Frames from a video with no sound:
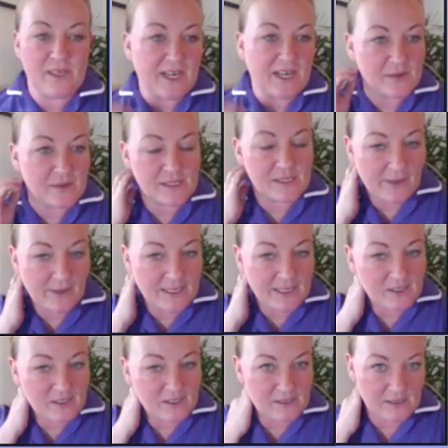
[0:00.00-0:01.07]
out to some
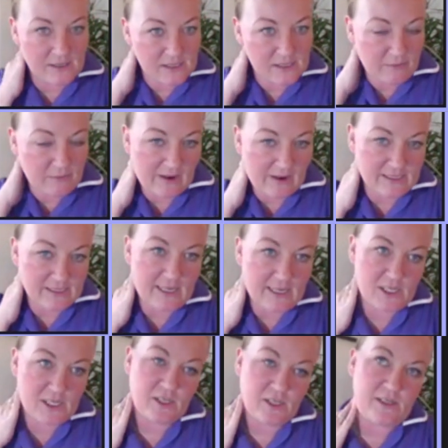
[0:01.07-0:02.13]
patients and to some of our
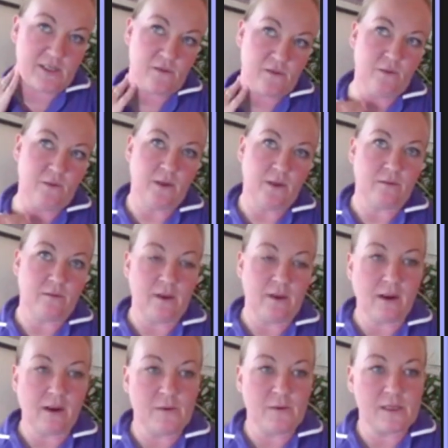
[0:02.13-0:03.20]
dietitians who we work really
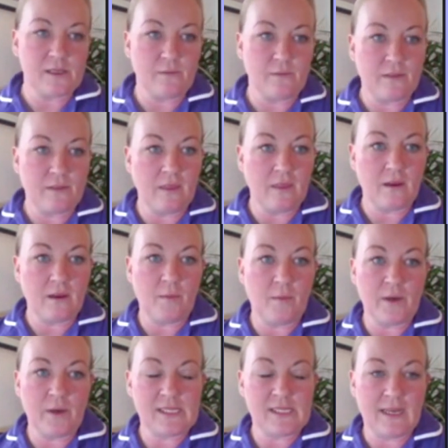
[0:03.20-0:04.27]
closely with in the
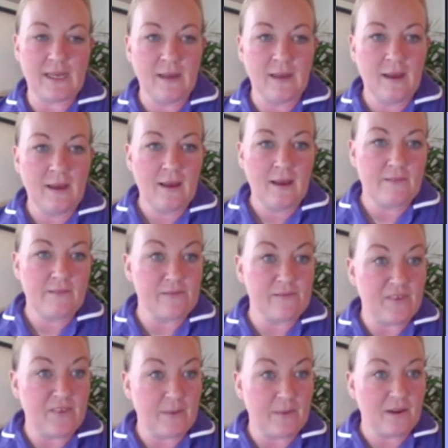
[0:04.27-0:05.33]
community for some
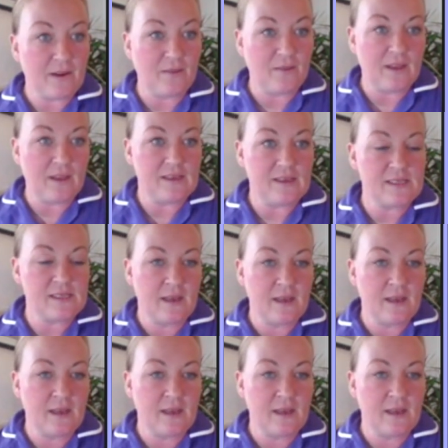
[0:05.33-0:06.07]
feedback on these.